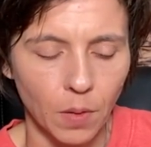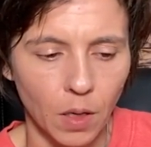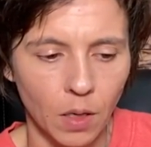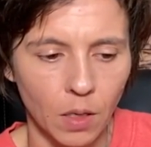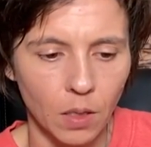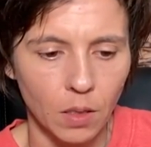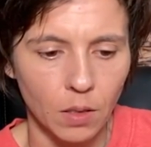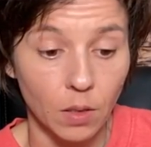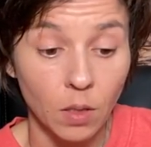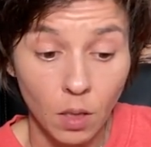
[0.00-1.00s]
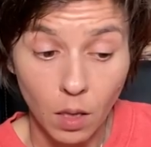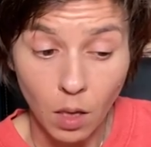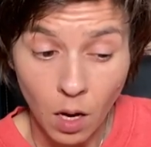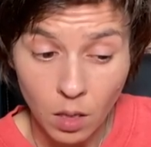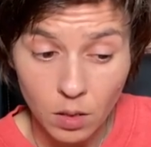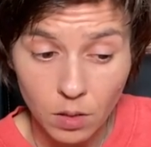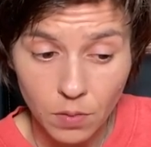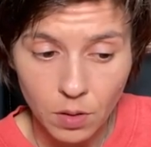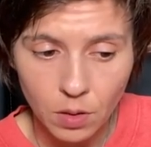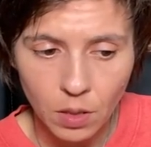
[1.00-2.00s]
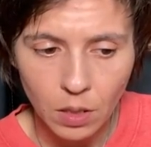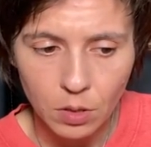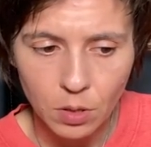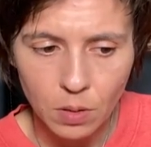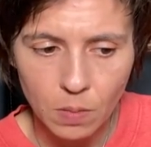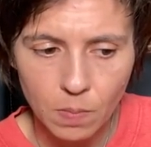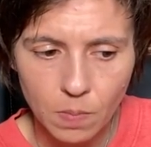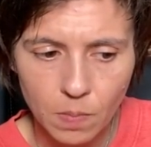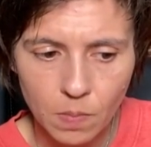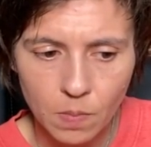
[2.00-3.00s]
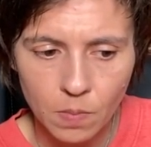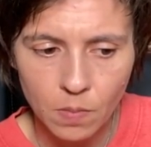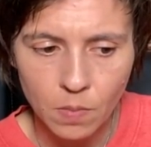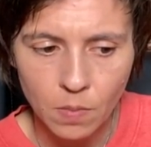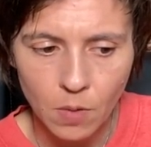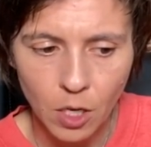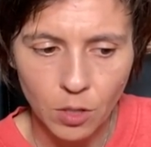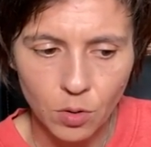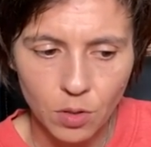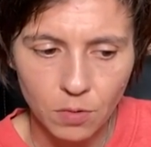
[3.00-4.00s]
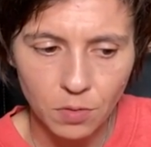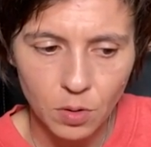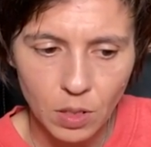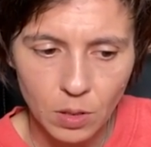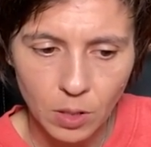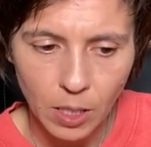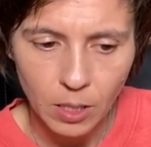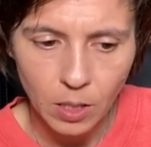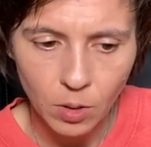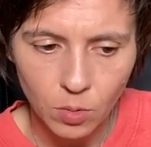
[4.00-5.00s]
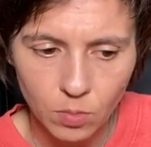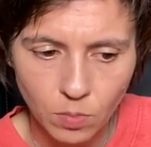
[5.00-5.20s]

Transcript: uh, the loss of this connection, and you're refusing to let it go.